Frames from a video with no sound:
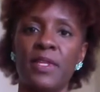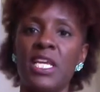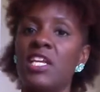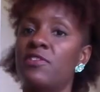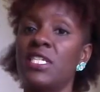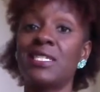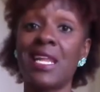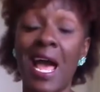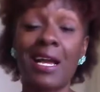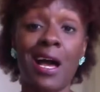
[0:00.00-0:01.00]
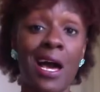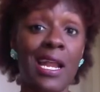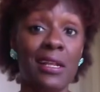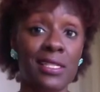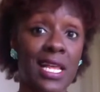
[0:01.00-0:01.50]
If she's not gone
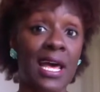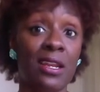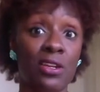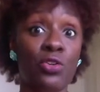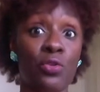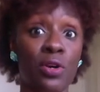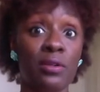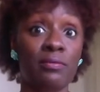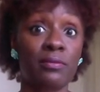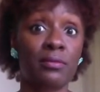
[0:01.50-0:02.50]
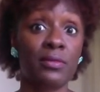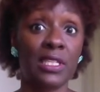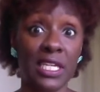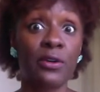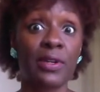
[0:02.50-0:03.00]
outside of the door,
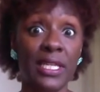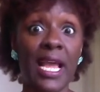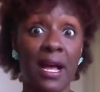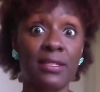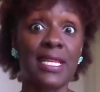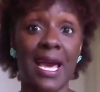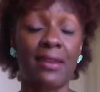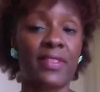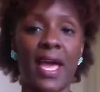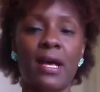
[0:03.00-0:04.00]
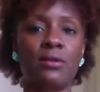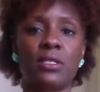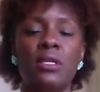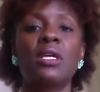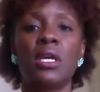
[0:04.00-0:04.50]
literally outside of the
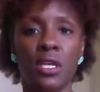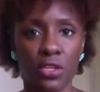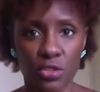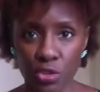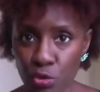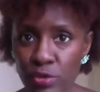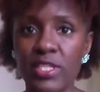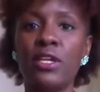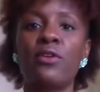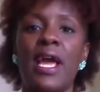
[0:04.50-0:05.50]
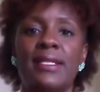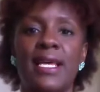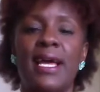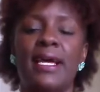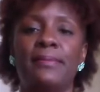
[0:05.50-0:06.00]
house, you still got
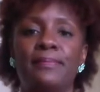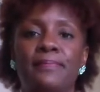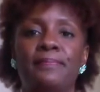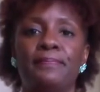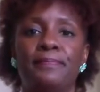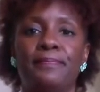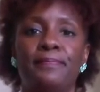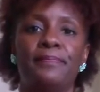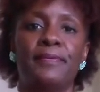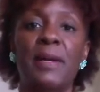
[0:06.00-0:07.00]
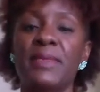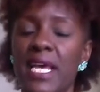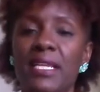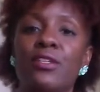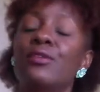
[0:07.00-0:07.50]
time. I'm
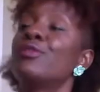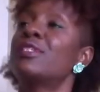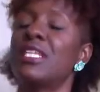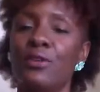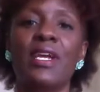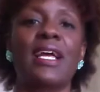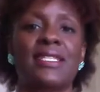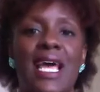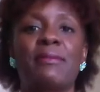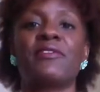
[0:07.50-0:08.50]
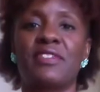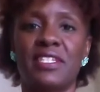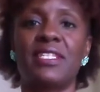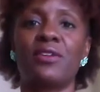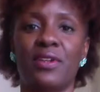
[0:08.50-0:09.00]
telling you, you still got time if she's
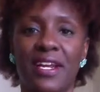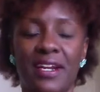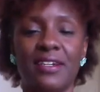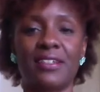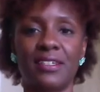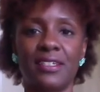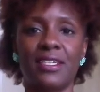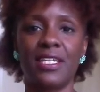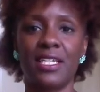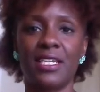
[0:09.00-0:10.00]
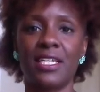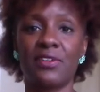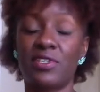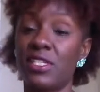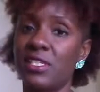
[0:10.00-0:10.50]
still there. If
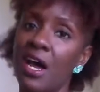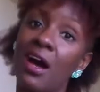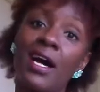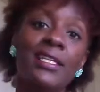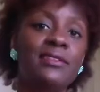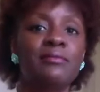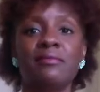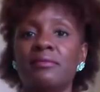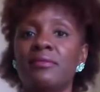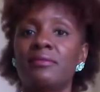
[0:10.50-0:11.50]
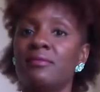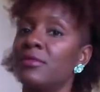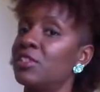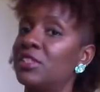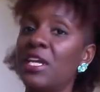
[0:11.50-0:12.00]
she's gone,
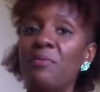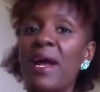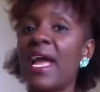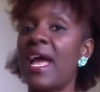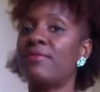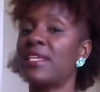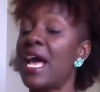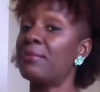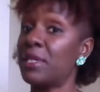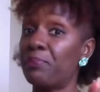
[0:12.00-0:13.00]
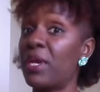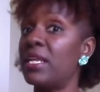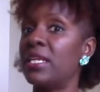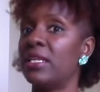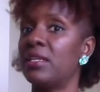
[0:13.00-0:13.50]
you still might have time,
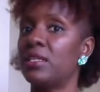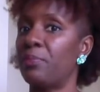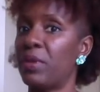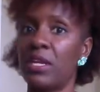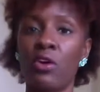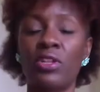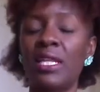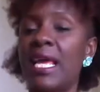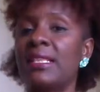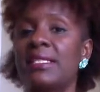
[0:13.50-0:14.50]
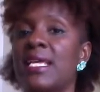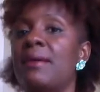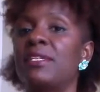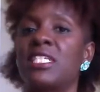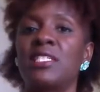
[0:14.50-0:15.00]
depending, depending on the length of
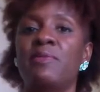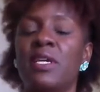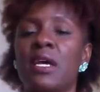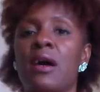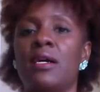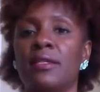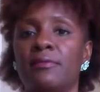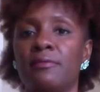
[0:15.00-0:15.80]
time that she's been gone.